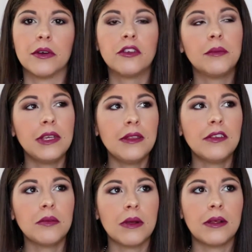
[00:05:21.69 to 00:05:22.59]
To me,
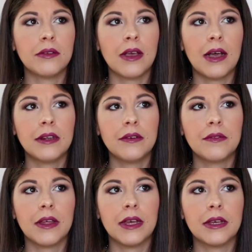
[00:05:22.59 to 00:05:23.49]
this smells kind of
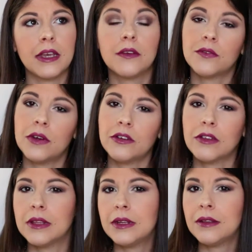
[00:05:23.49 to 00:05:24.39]
like a fresh
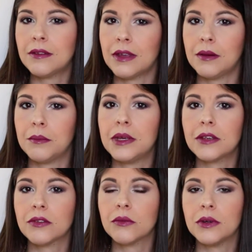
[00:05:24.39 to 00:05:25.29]
linen scent
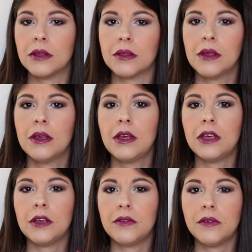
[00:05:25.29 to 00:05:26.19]
mixed with,
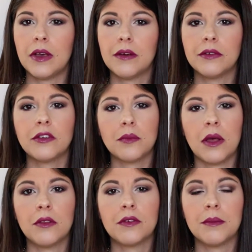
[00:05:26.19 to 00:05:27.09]
if you've ever
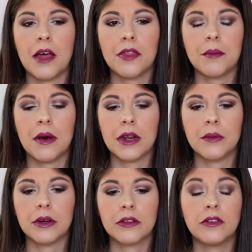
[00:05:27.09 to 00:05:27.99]
smelled from Bath & Body
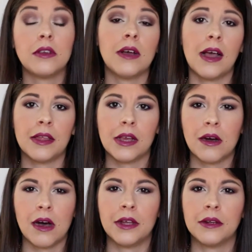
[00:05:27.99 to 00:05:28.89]
Works, Sea Island
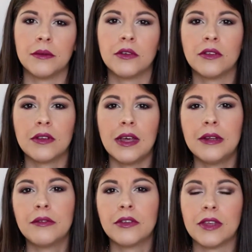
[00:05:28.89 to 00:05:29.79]
Cotton, which is kind
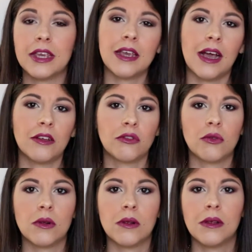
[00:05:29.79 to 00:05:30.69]
of just a
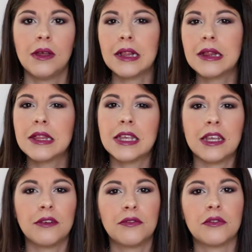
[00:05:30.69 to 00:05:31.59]
casual,
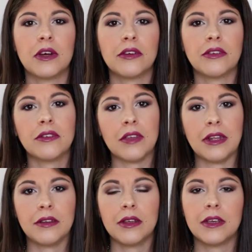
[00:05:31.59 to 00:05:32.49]
clean, fresh
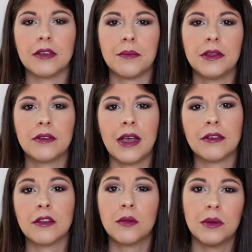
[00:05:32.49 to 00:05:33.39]
scent, except this has a
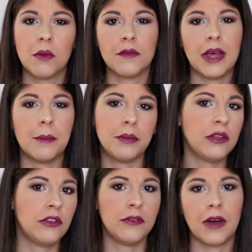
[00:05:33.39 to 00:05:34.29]
little bit more of that
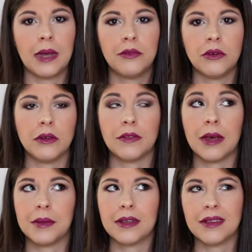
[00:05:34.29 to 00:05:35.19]
beachy vibe to it, if that
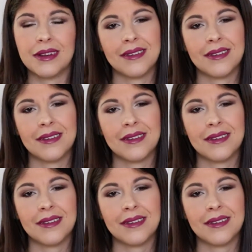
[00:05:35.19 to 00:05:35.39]
makes any